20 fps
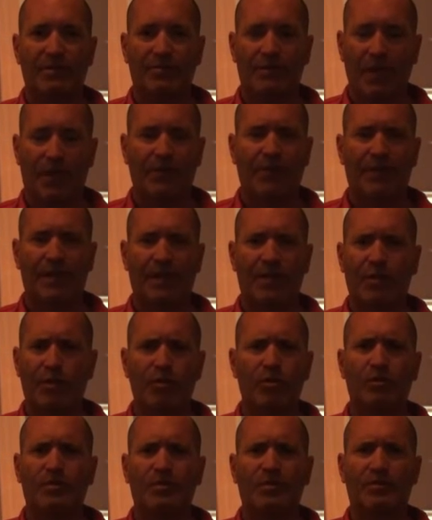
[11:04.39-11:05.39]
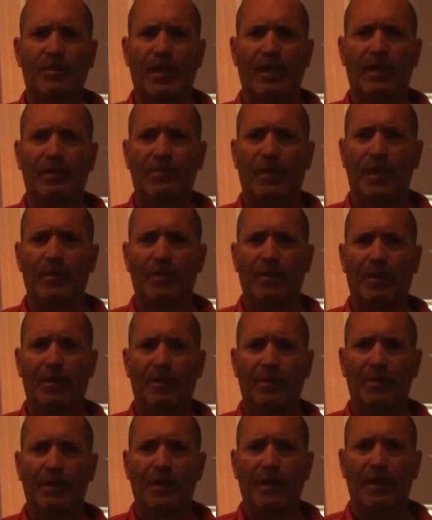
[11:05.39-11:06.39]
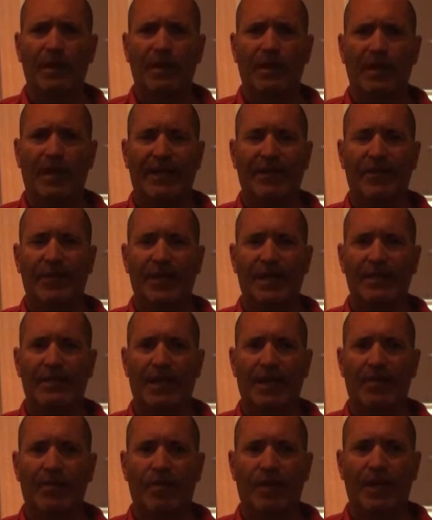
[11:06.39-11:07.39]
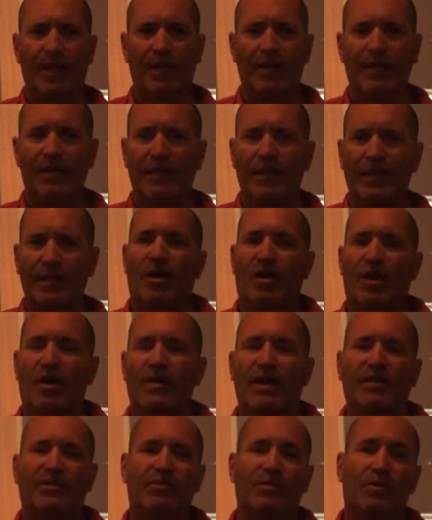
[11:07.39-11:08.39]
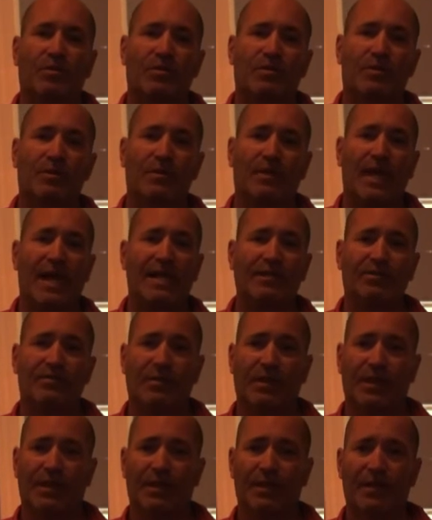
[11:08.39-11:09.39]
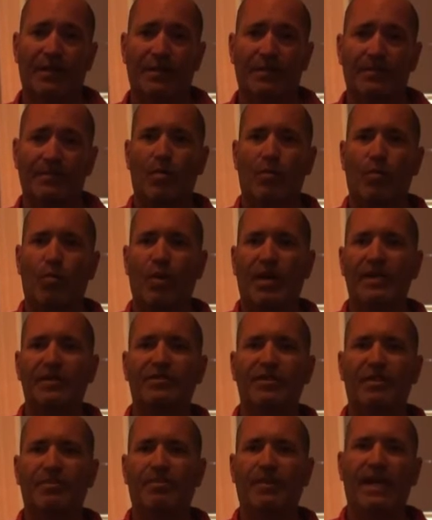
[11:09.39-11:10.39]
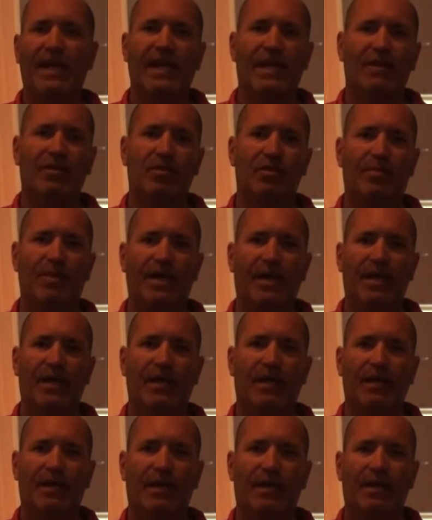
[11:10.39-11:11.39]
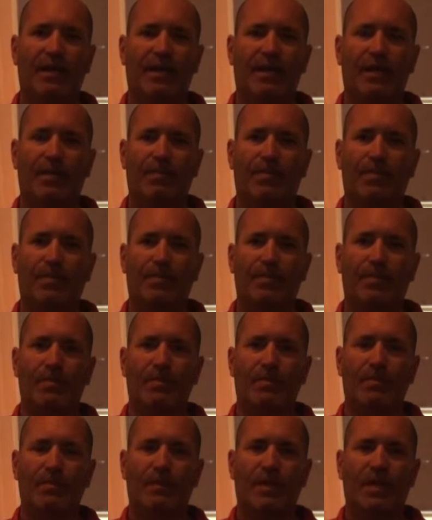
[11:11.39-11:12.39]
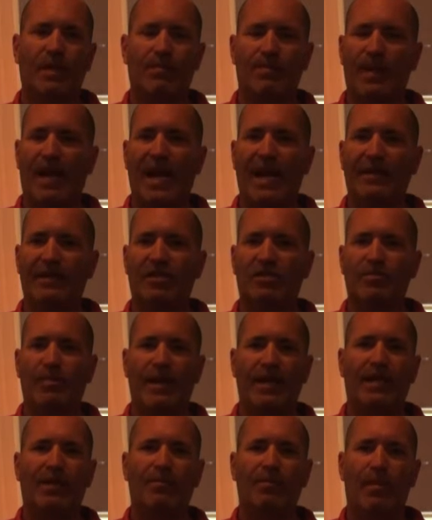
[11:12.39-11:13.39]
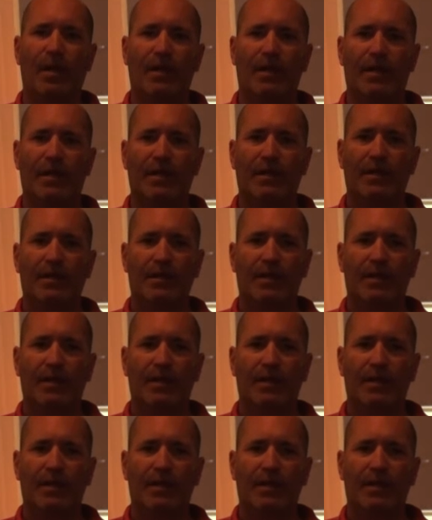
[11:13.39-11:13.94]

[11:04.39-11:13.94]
Definitely a huge mistake on my part and thinking that way. Alright, so lastly here, what does it mean to be in a band that's making money?